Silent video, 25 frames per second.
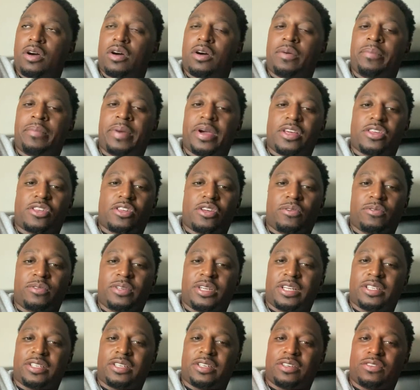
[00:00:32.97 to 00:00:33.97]
Make sure
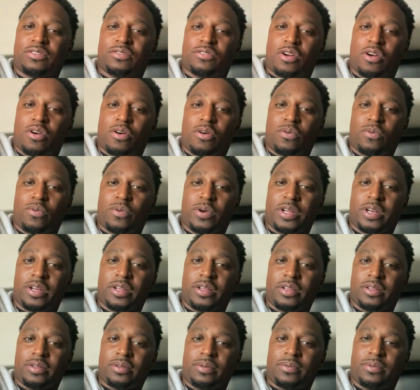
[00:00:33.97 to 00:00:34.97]
nothing is wrong with
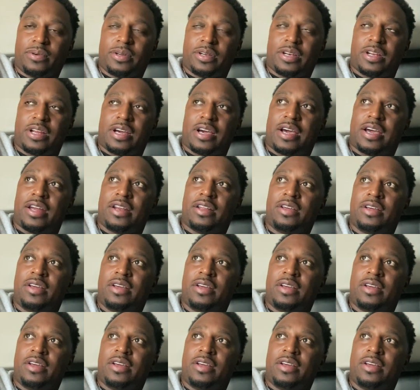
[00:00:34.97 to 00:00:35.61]
it, whatnot.